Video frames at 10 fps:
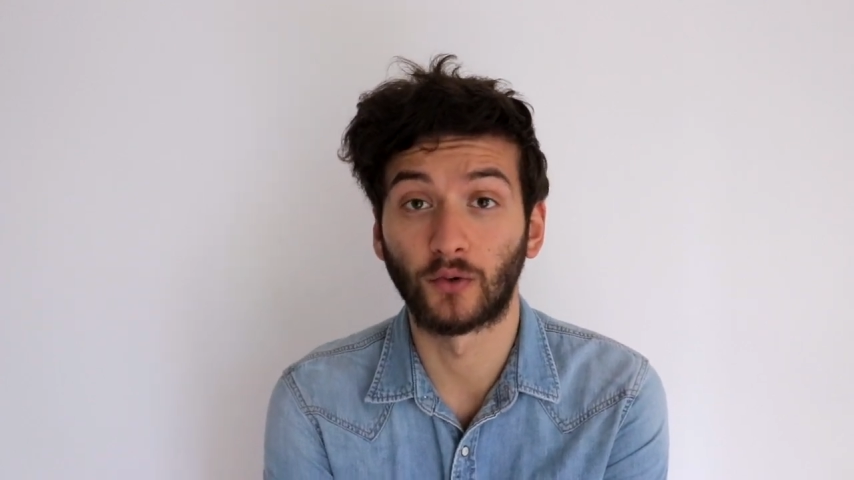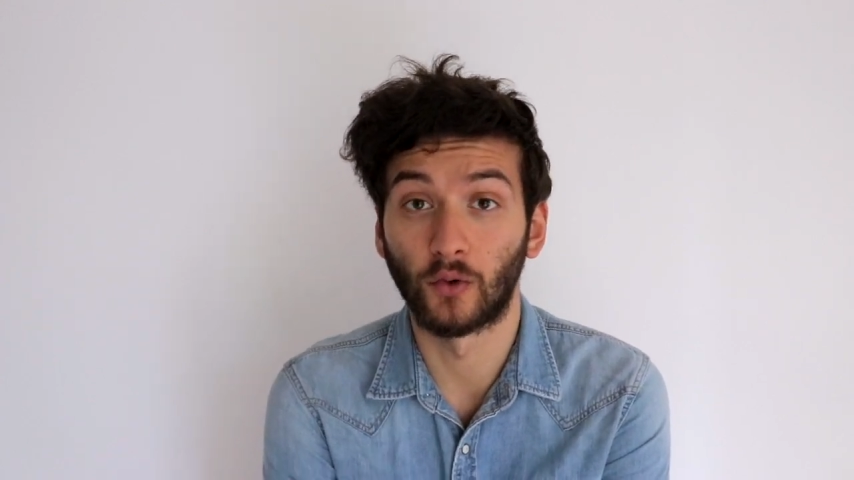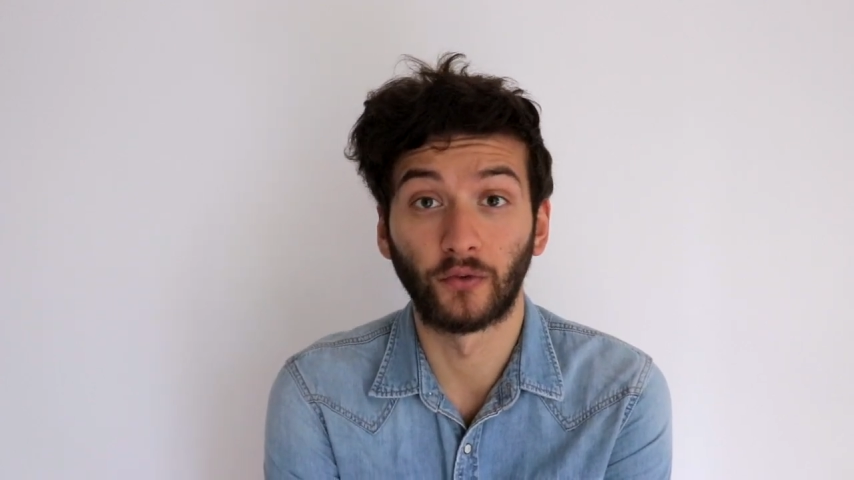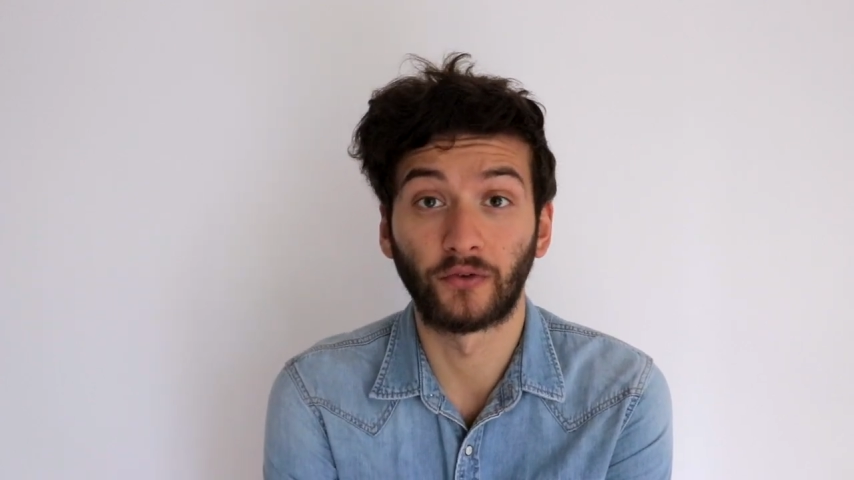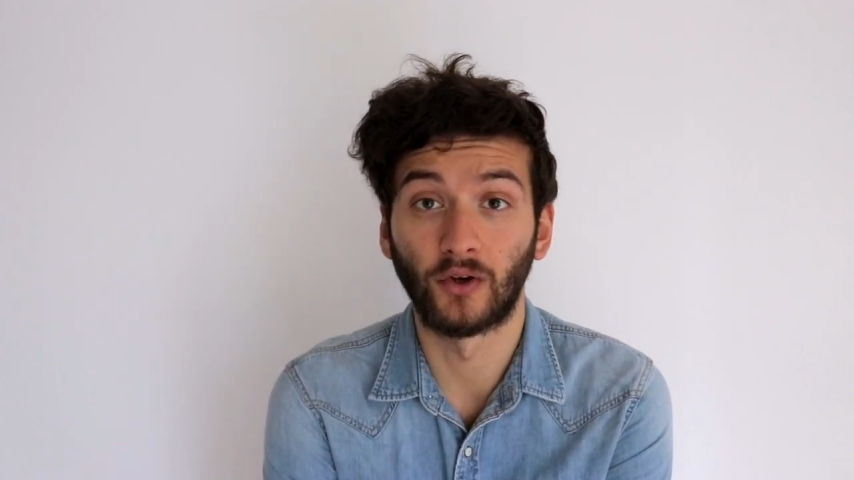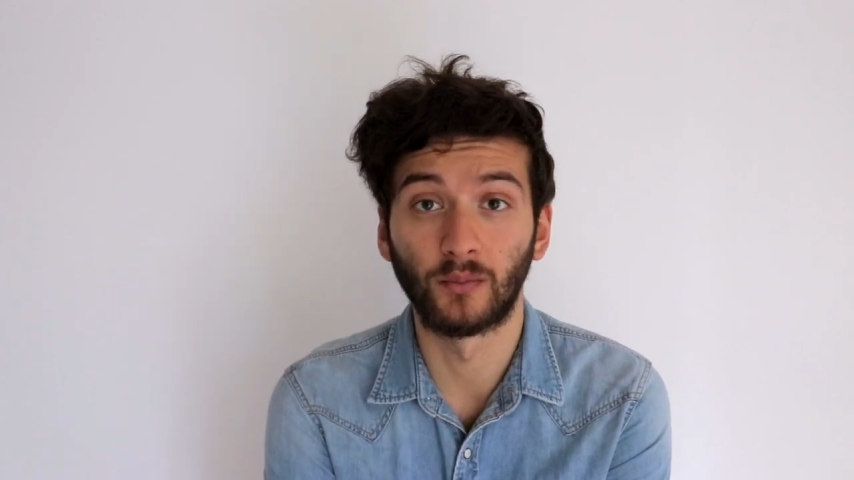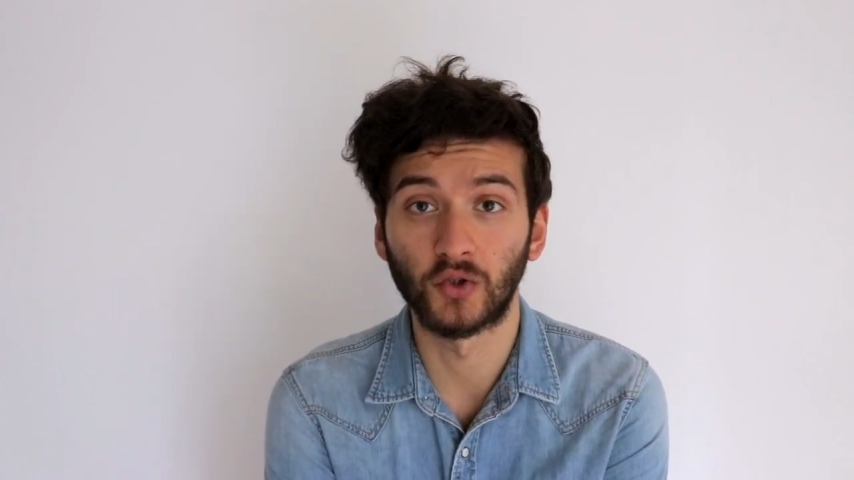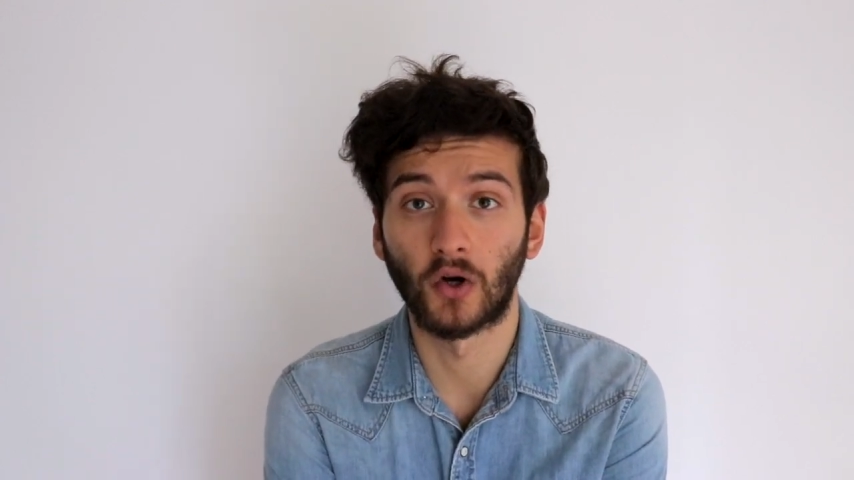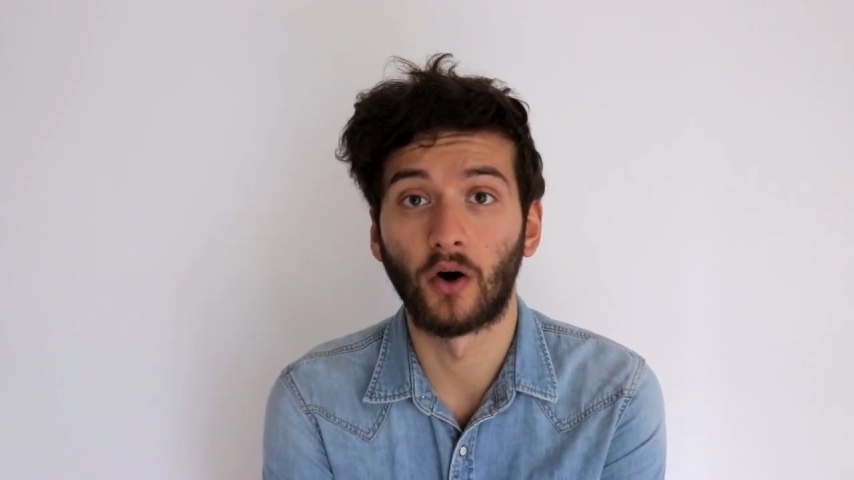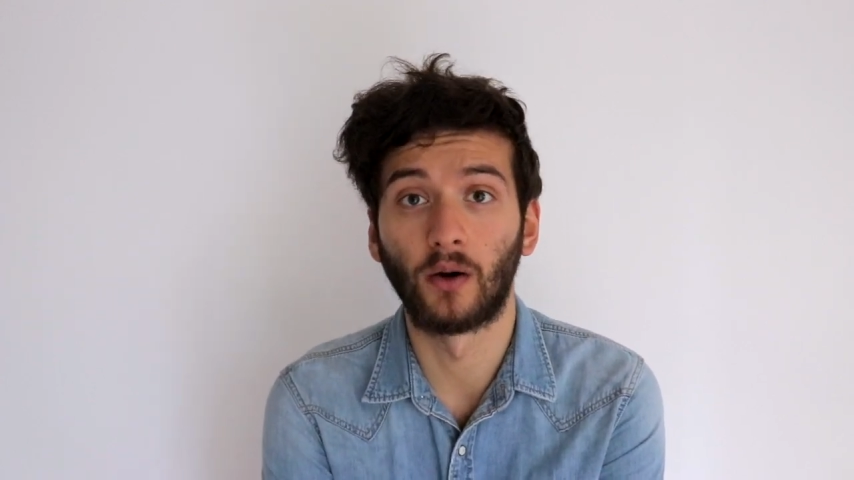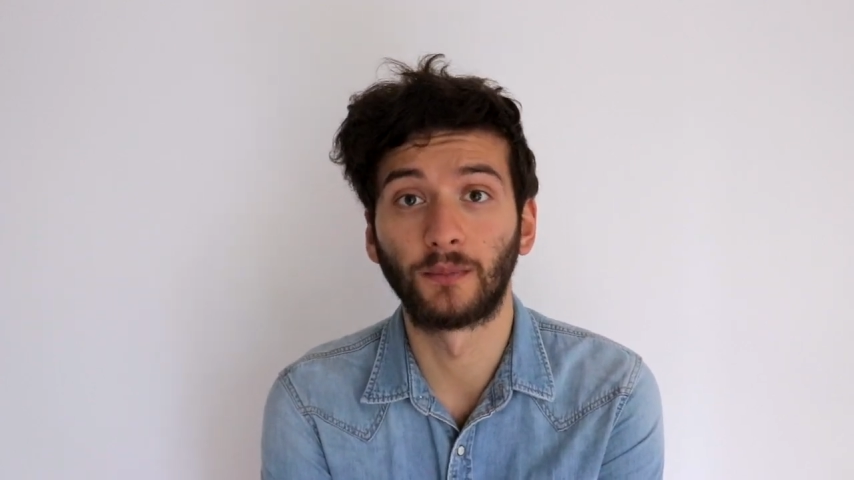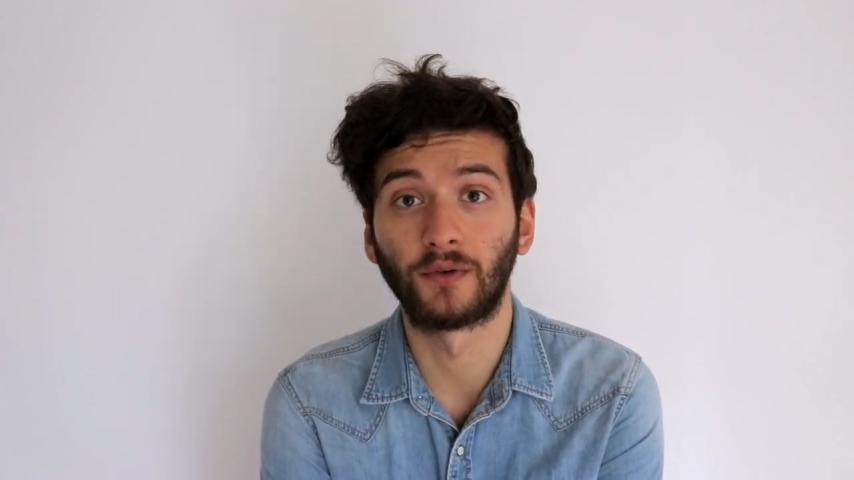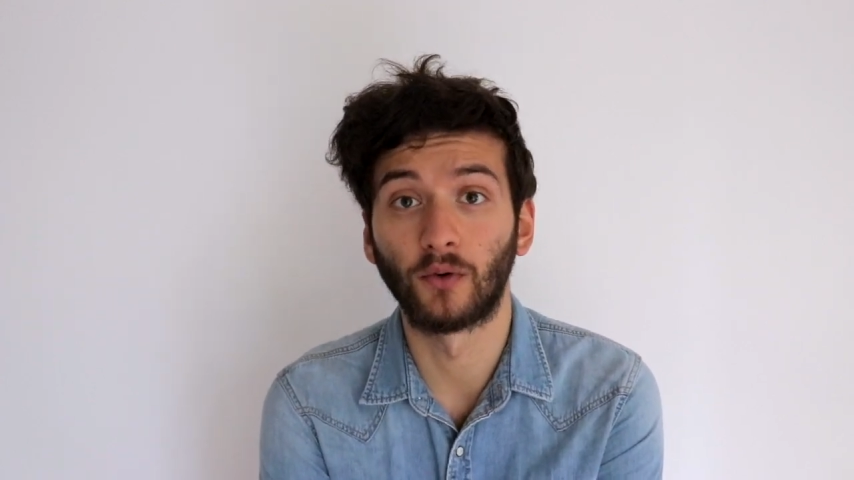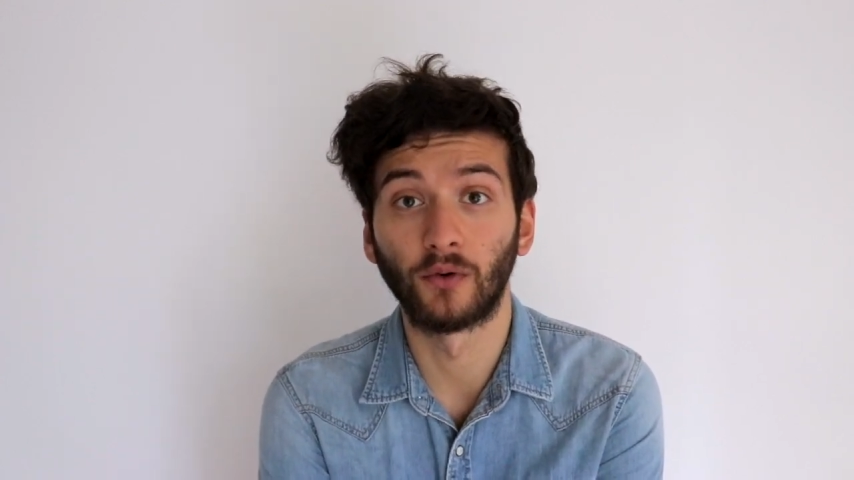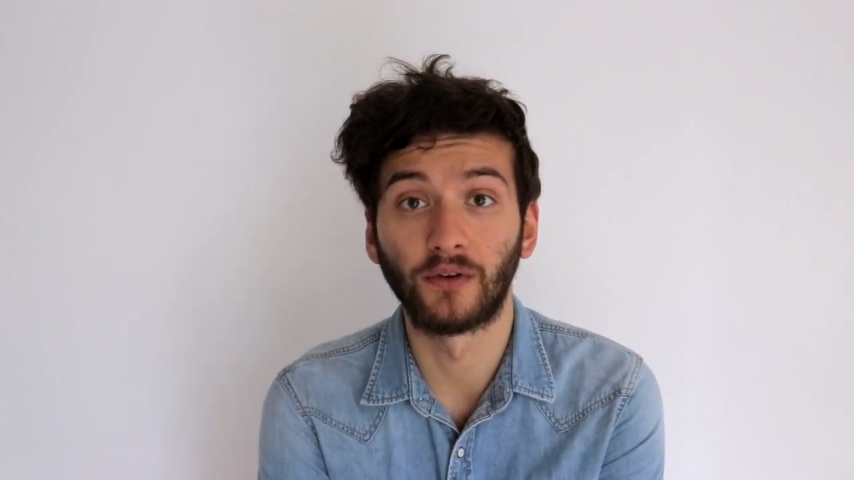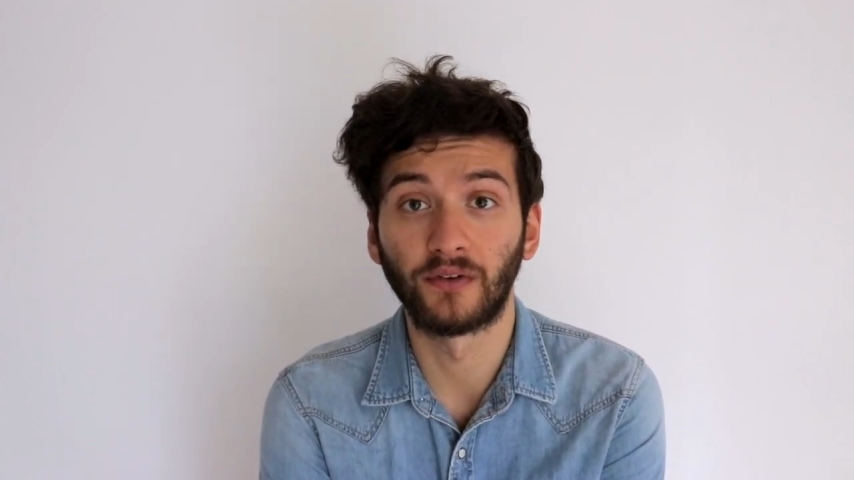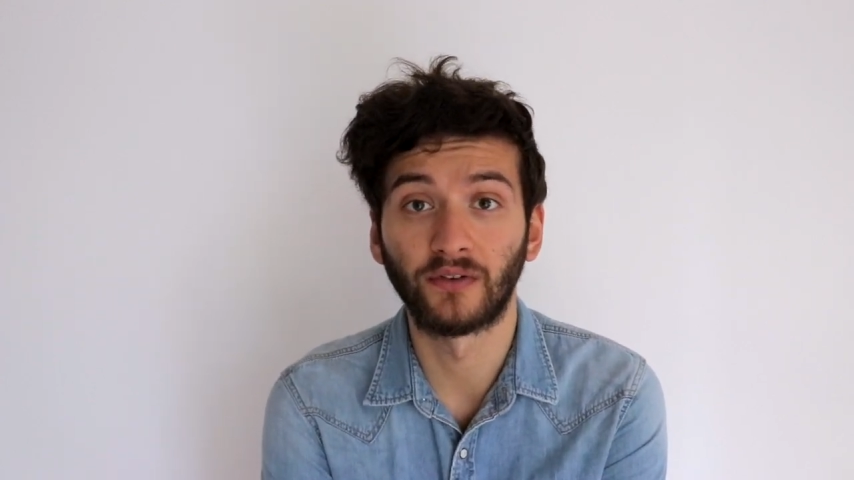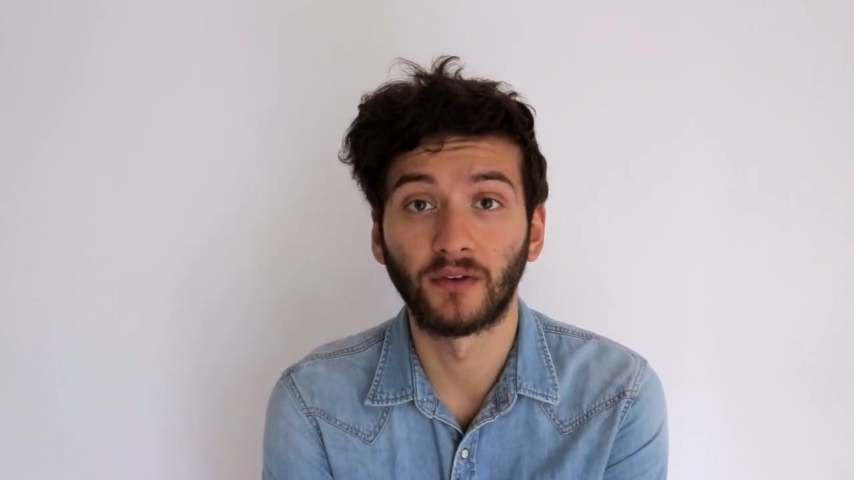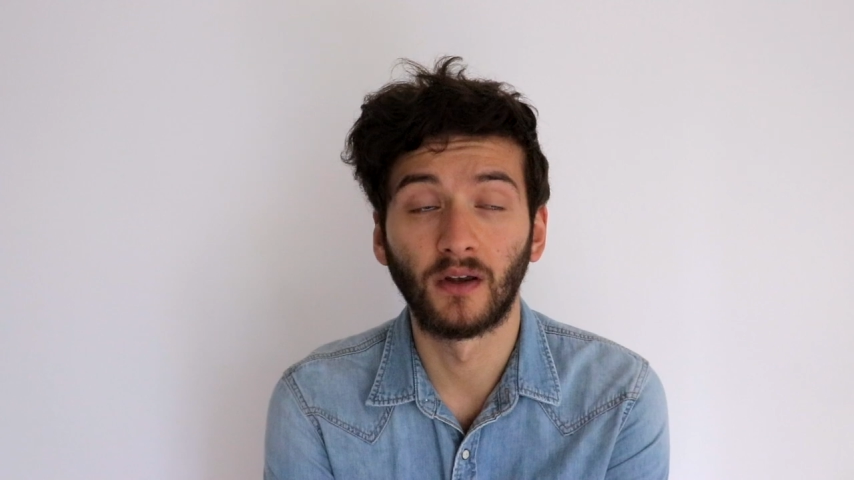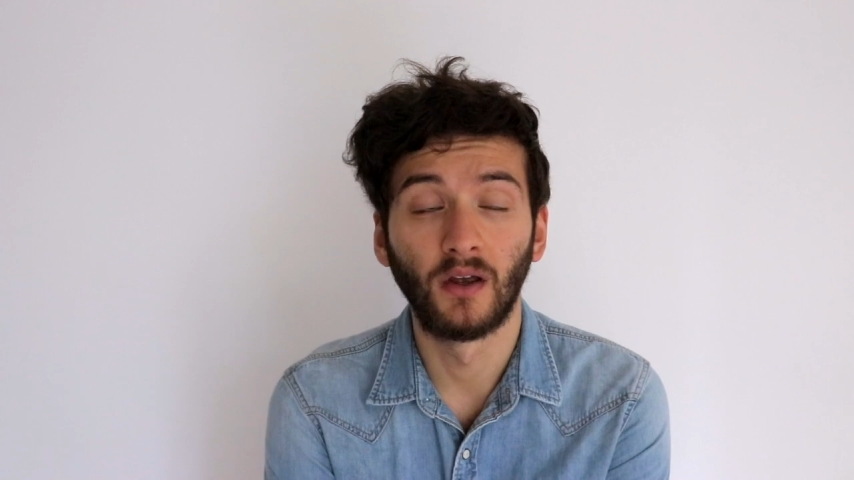caused so much harm to
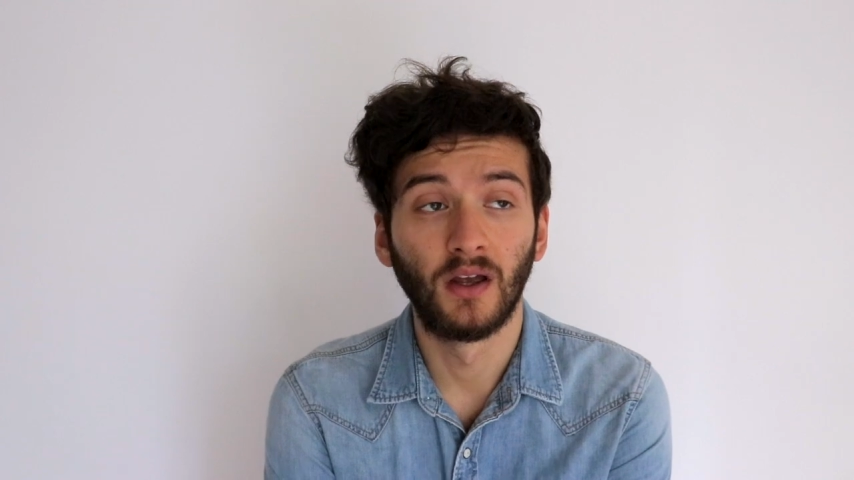others